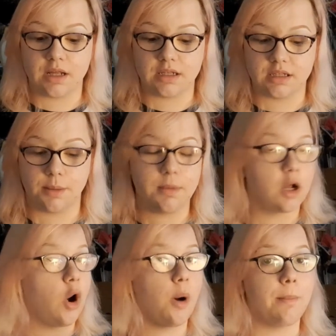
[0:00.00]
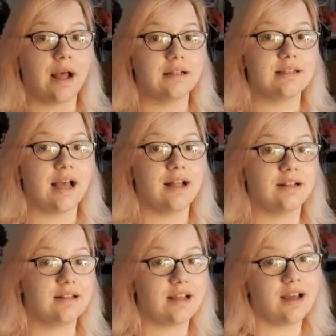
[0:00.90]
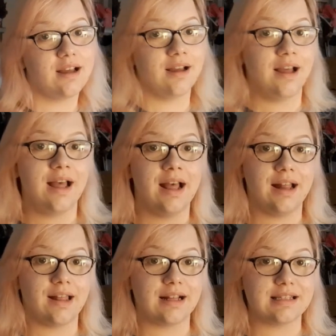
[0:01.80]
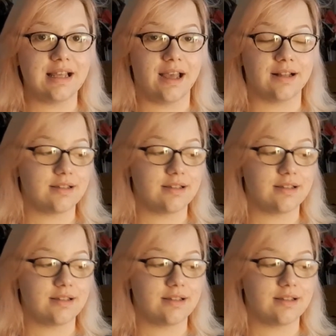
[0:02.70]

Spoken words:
some cotton pads, and that's it.